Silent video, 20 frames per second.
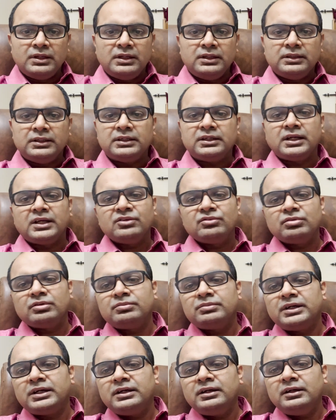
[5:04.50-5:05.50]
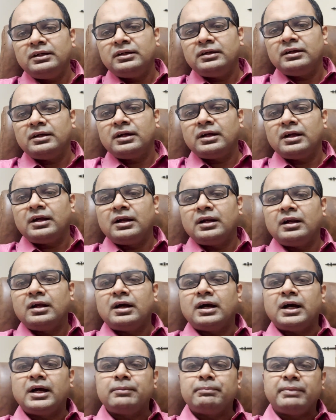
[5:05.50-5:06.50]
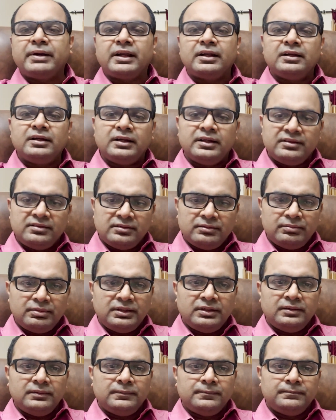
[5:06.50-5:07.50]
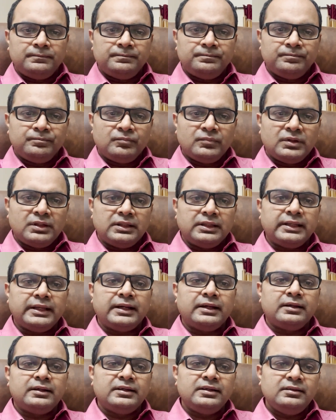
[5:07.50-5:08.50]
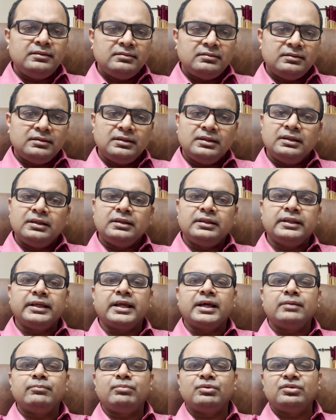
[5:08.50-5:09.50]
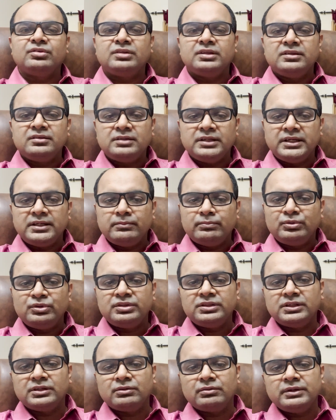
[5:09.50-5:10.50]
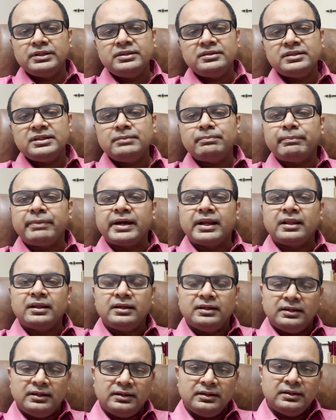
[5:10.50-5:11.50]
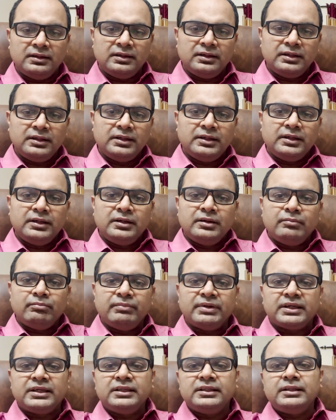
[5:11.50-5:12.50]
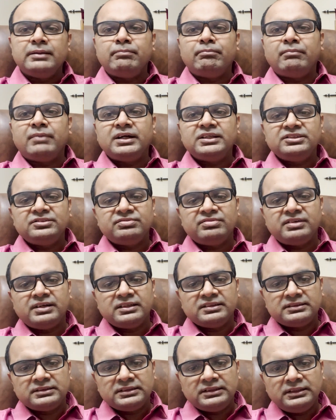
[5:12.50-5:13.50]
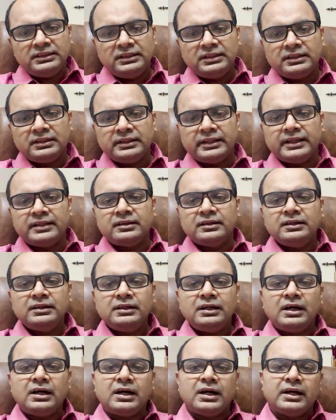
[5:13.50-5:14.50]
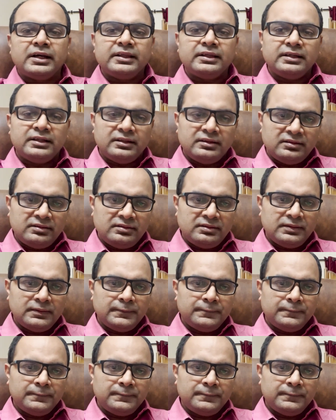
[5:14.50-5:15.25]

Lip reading: the transformer are parallelizable. That is, they can process the input sequence in parallel, making them much faster than the RNNs.